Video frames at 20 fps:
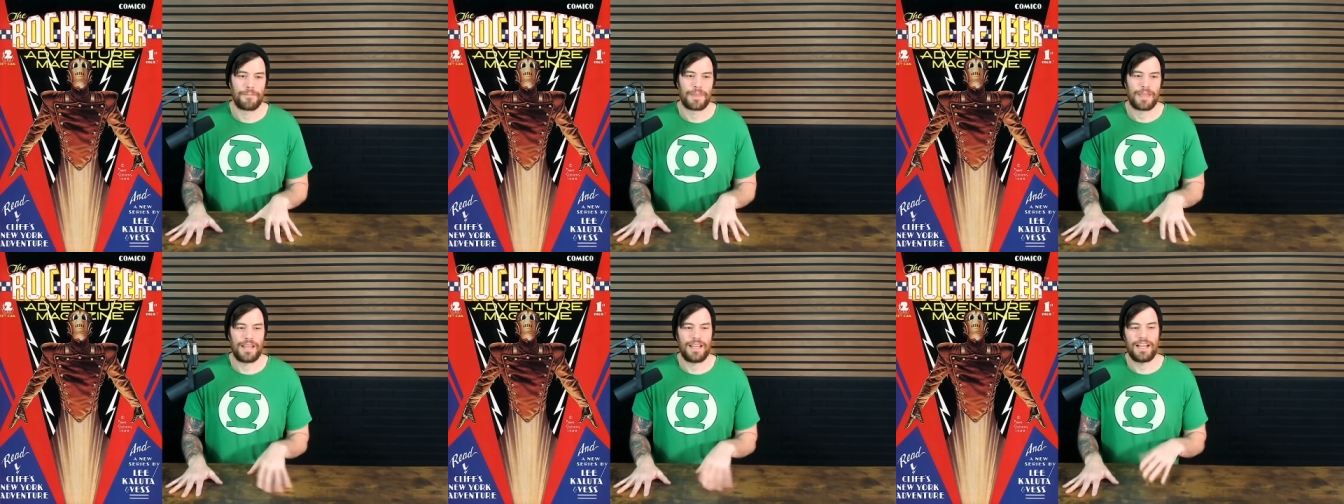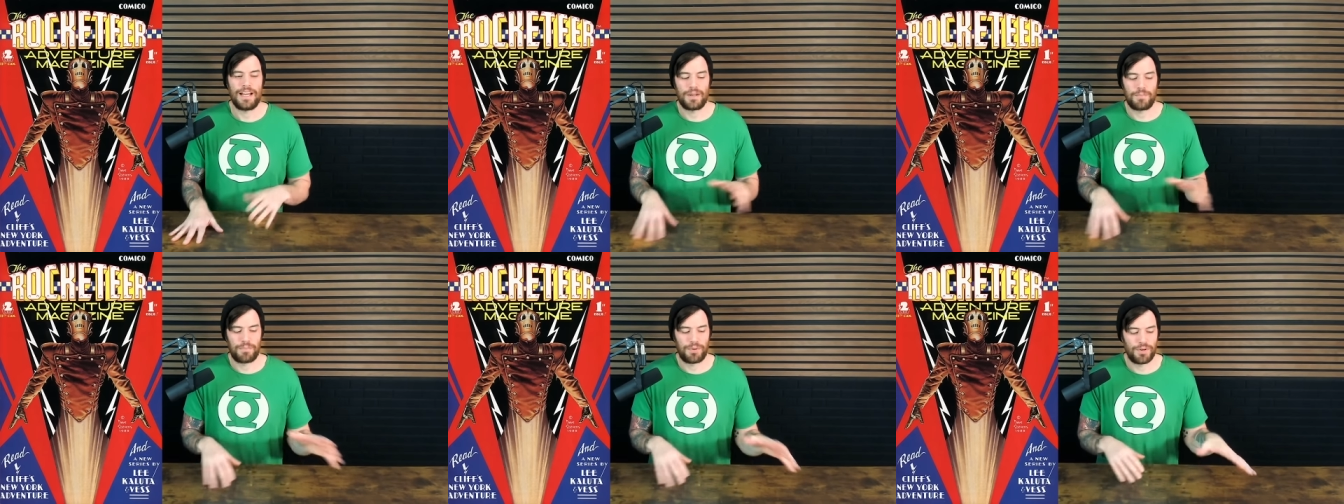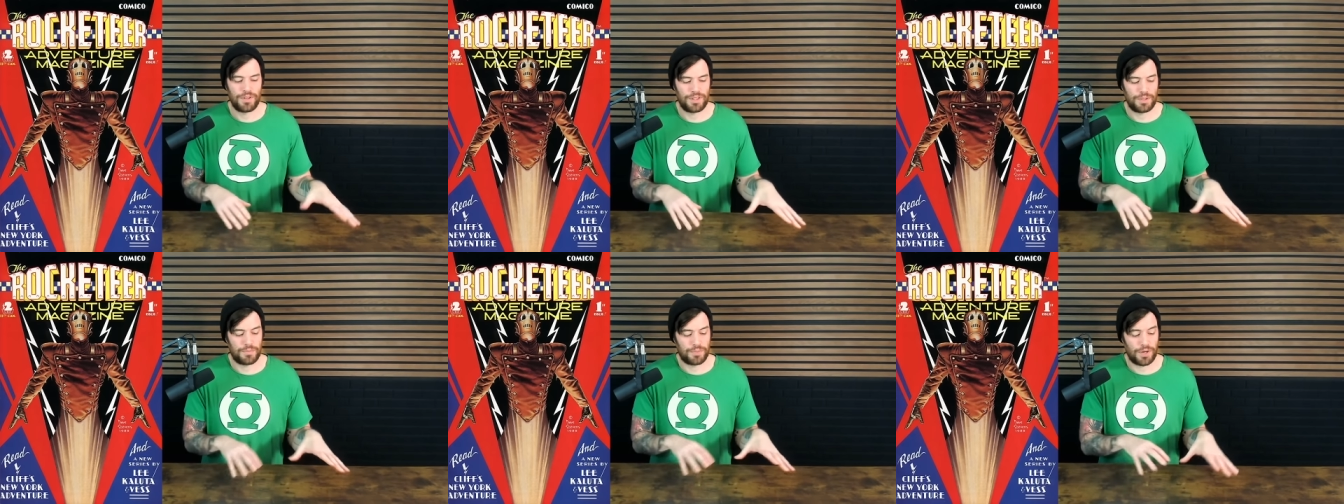he had to
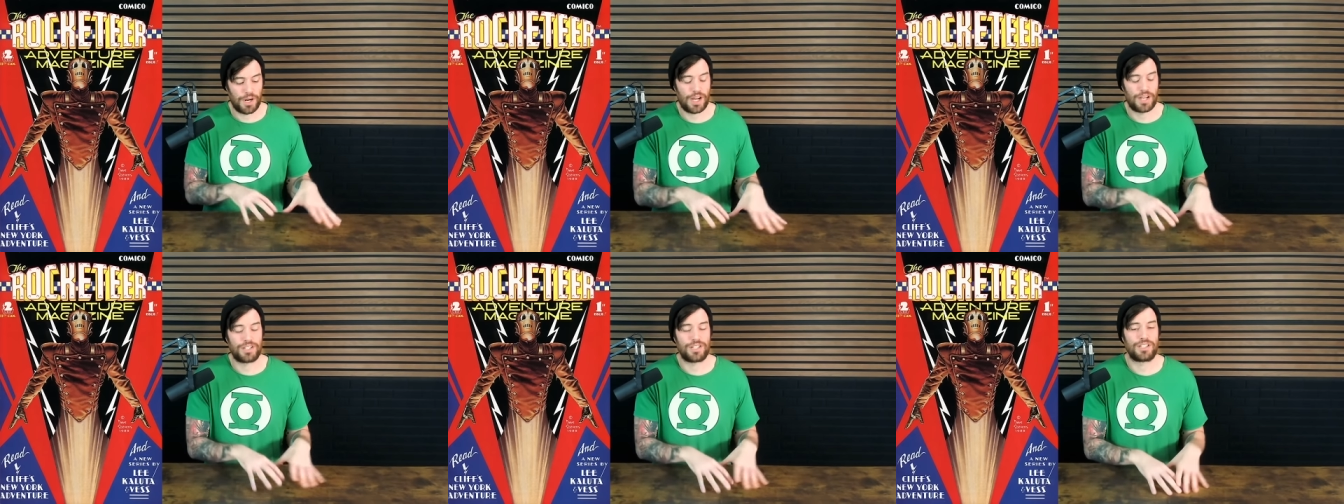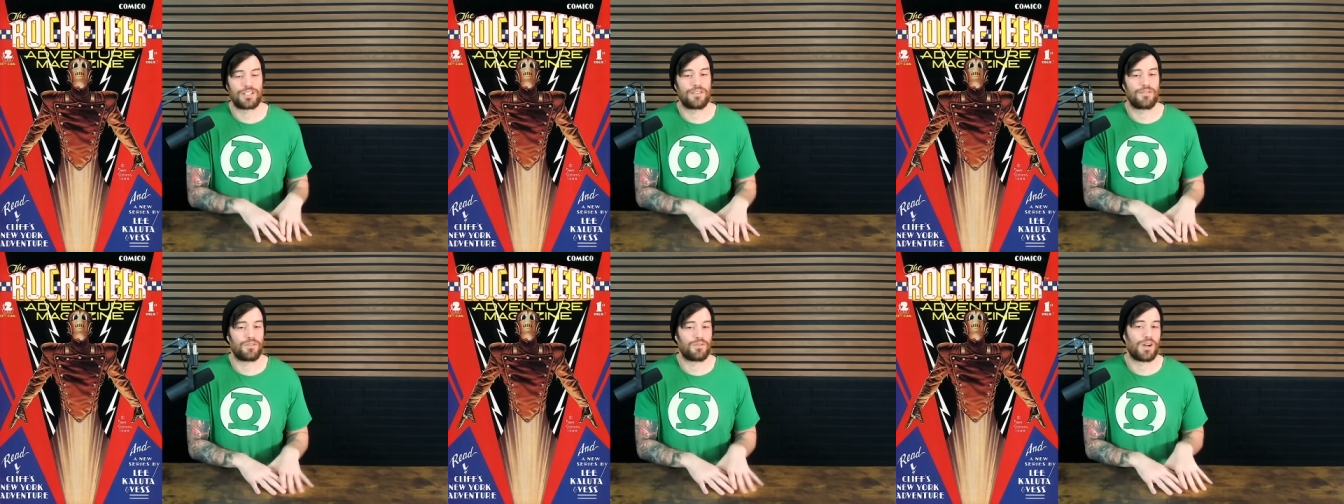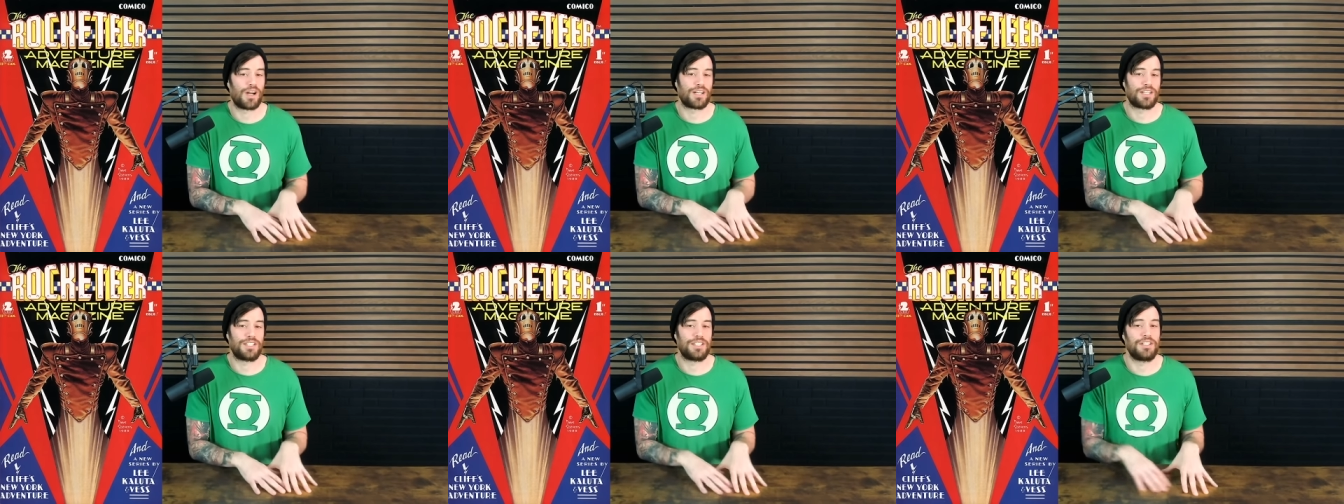put the project of The
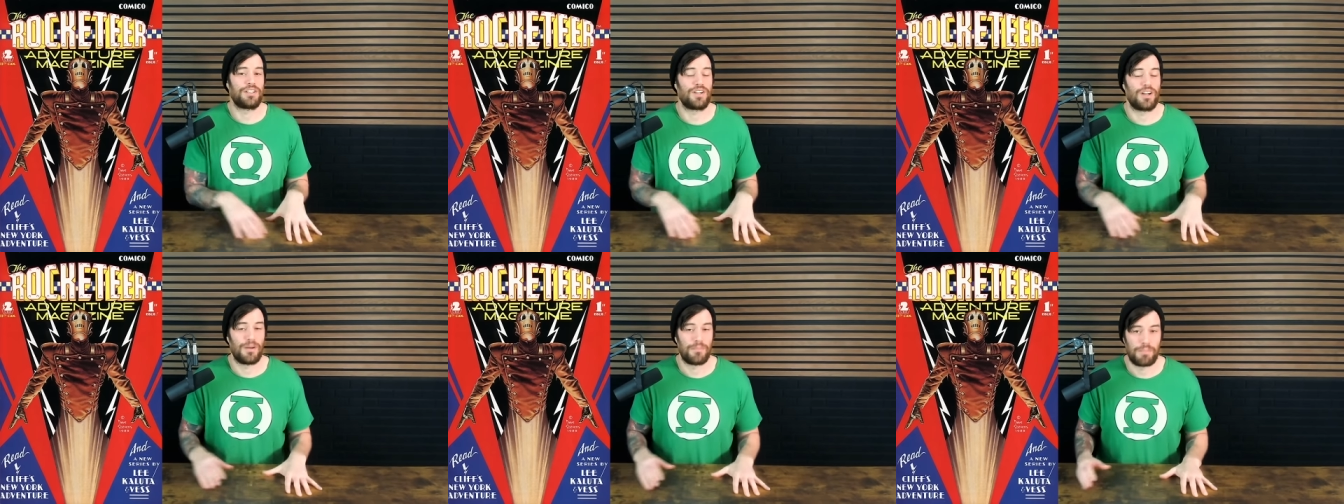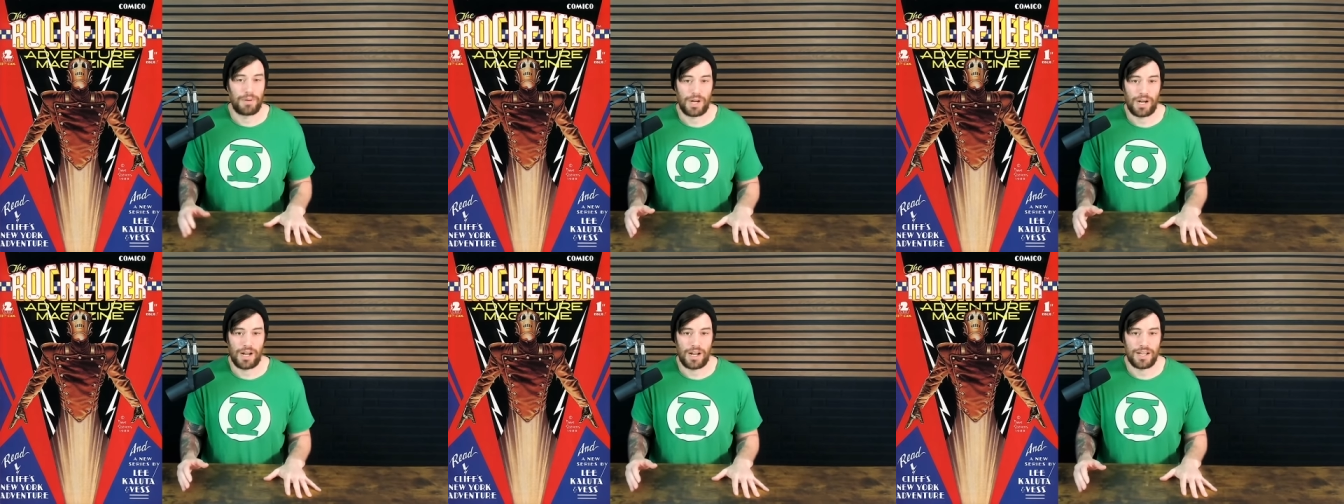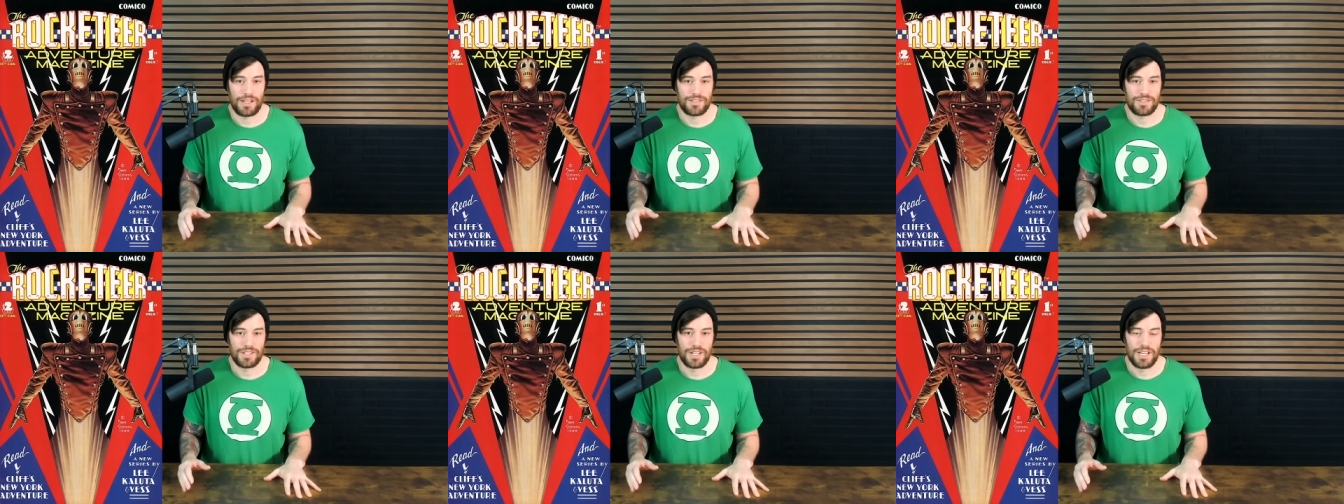Rocketeer on
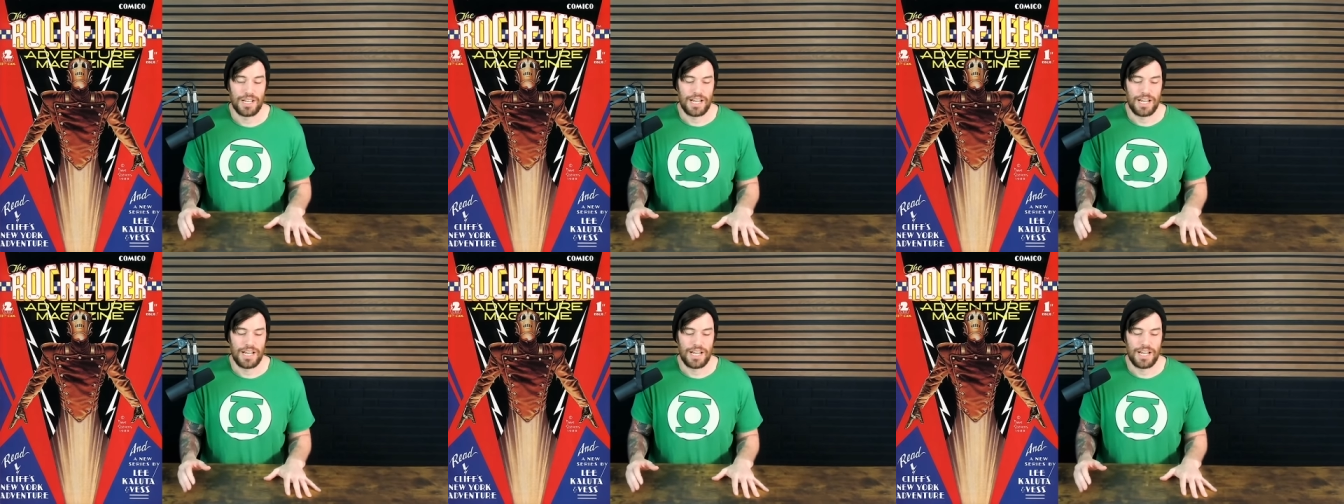pause.